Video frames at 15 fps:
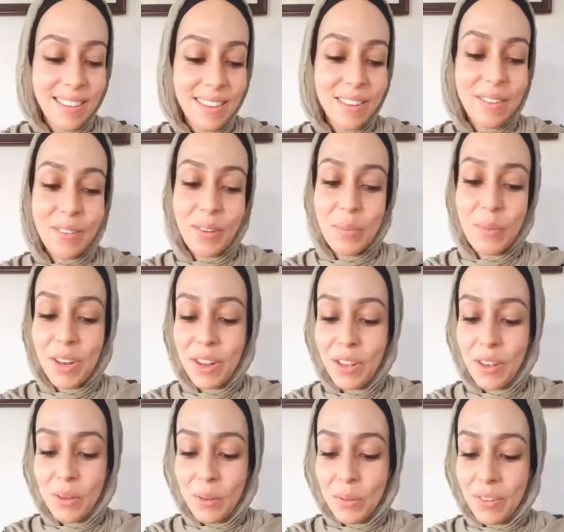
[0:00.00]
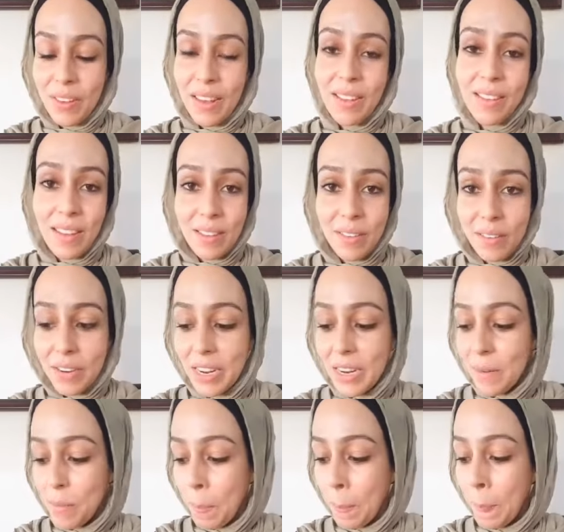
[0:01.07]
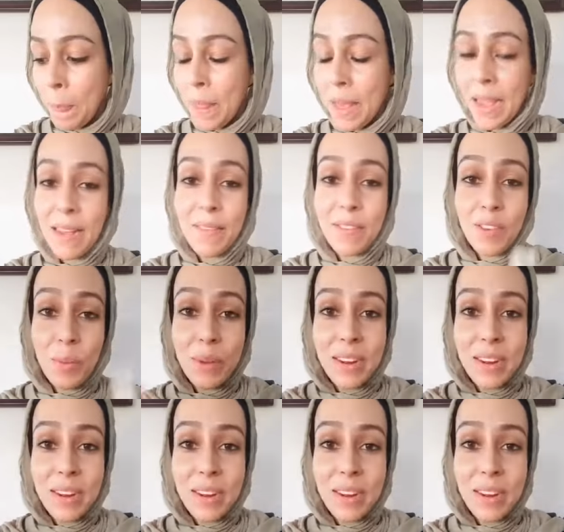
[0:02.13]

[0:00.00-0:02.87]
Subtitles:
So I'm going to use a sunscreen. I have so many